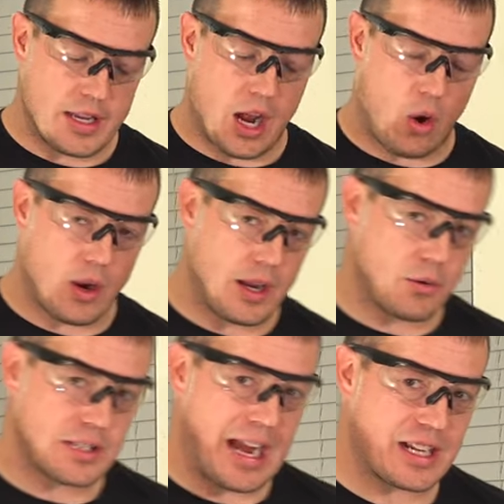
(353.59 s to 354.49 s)
Now, it
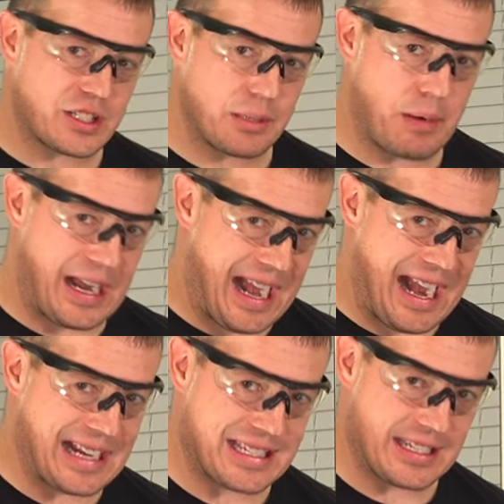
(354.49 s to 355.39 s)
was actually by
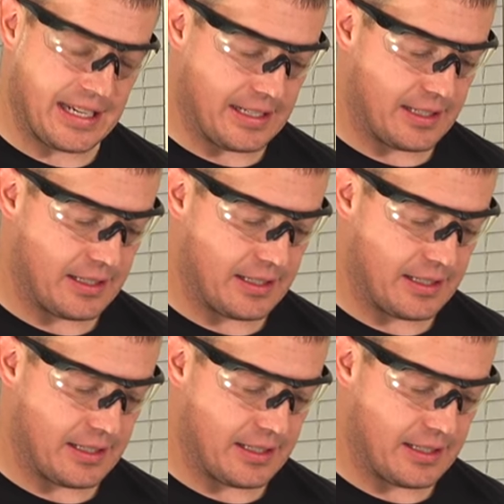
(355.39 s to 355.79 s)
accident.